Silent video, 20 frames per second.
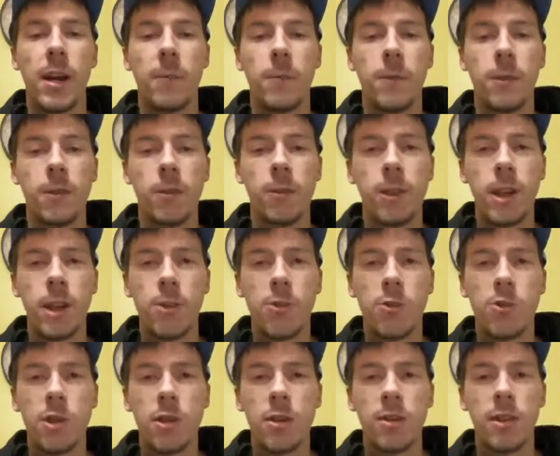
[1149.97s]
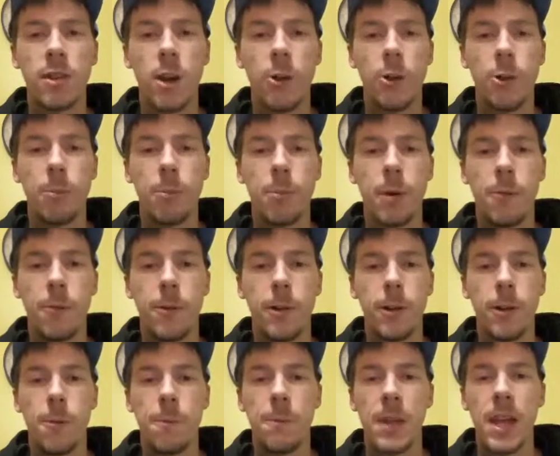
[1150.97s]
If you look here just south of
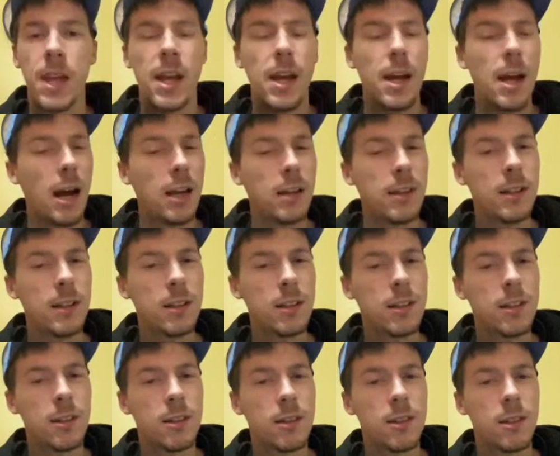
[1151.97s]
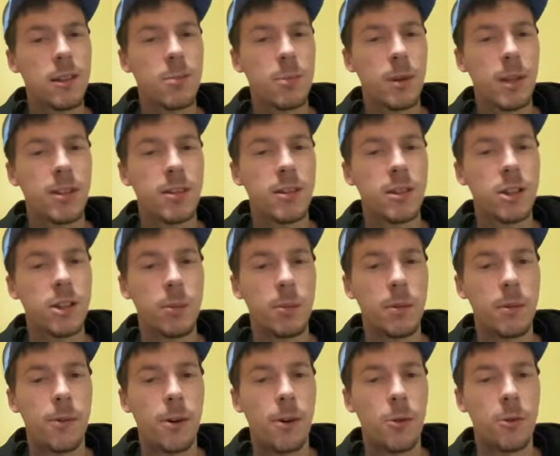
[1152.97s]
Buffalo, I think this is displaced a little
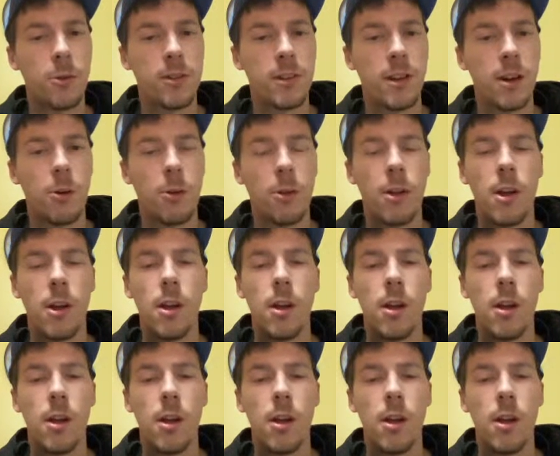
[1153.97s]
bit farther south.